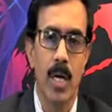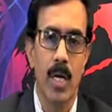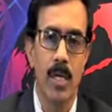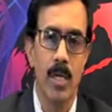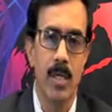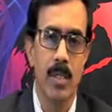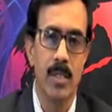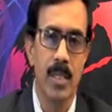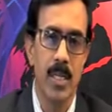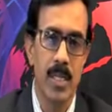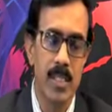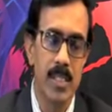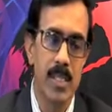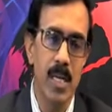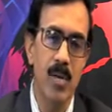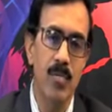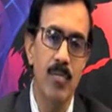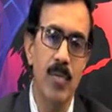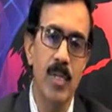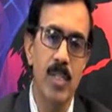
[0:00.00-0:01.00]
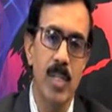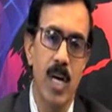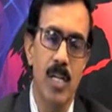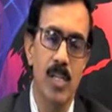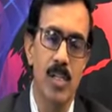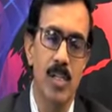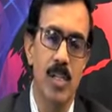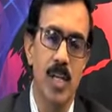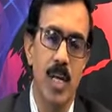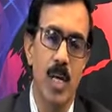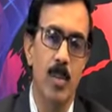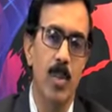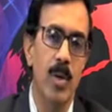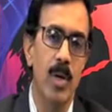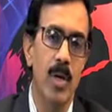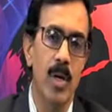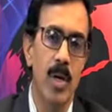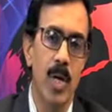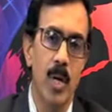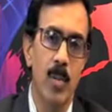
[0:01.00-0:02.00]
is itself is
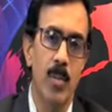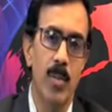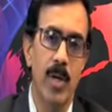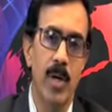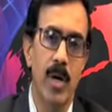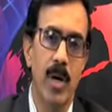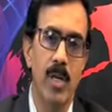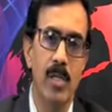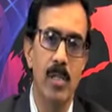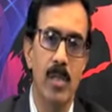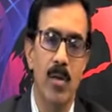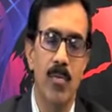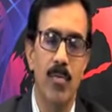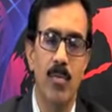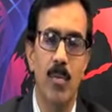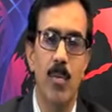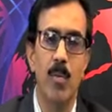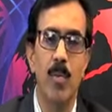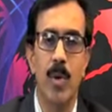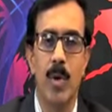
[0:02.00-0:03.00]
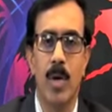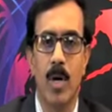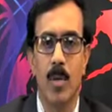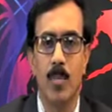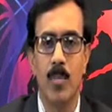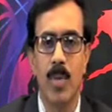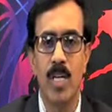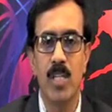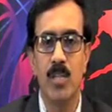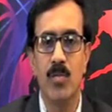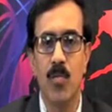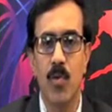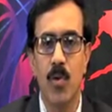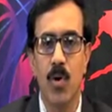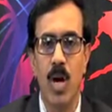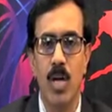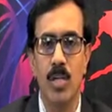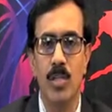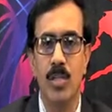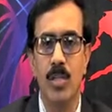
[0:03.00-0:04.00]
unstable because of
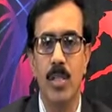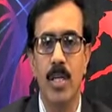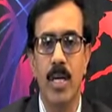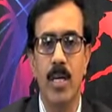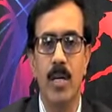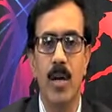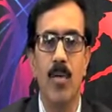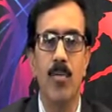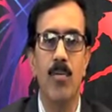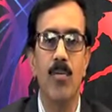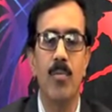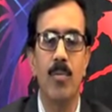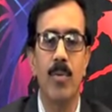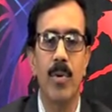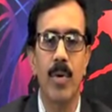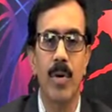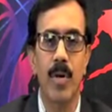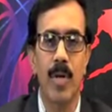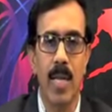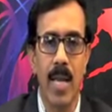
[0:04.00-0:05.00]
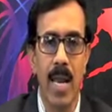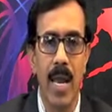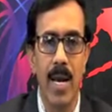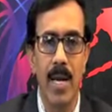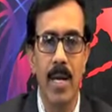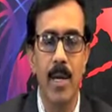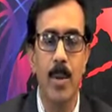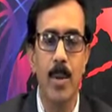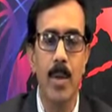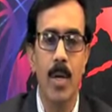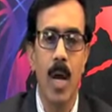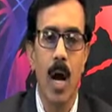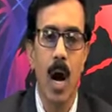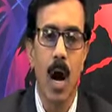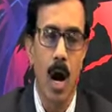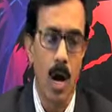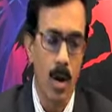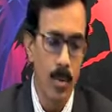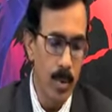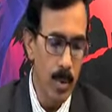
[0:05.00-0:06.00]
+4 oxidate of lead.
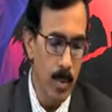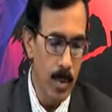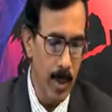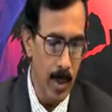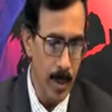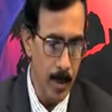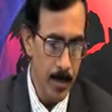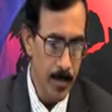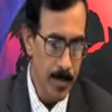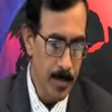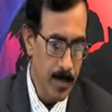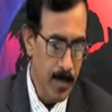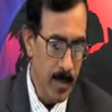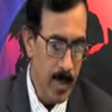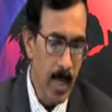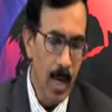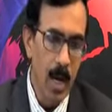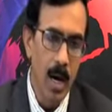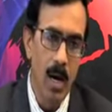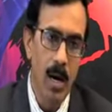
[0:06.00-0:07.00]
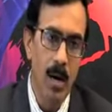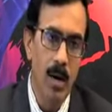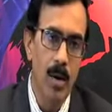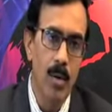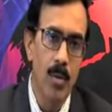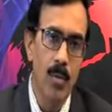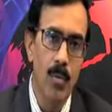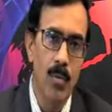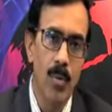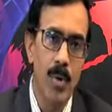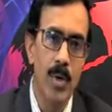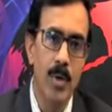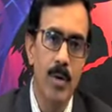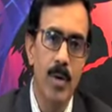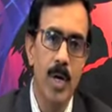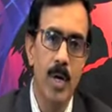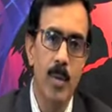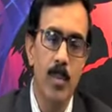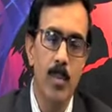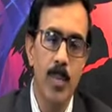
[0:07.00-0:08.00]
However, you
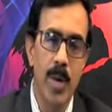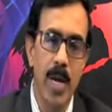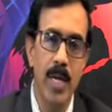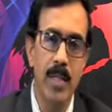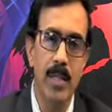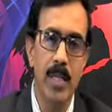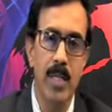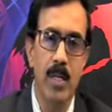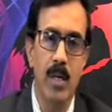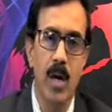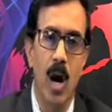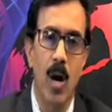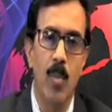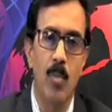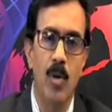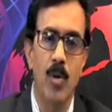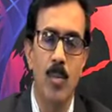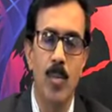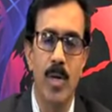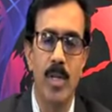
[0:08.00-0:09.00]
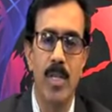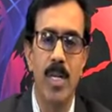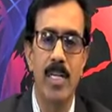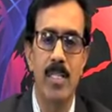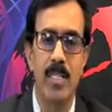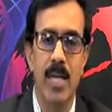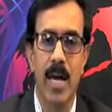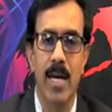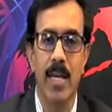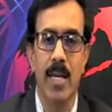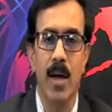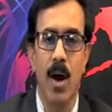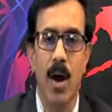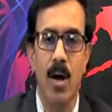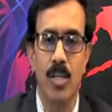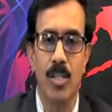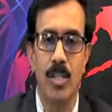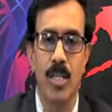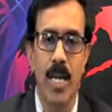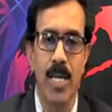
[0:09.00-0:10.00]
can make that compound, but that is highly
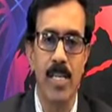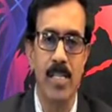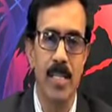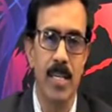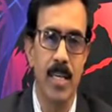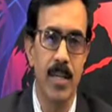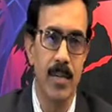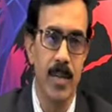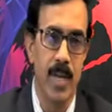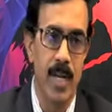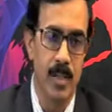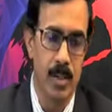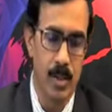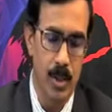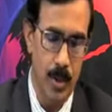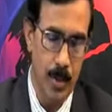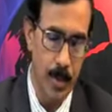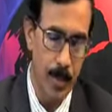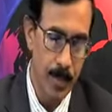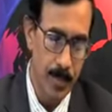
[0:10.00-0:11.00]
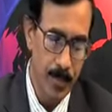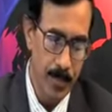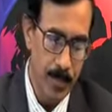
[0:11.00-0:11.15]
oxidizing in nature.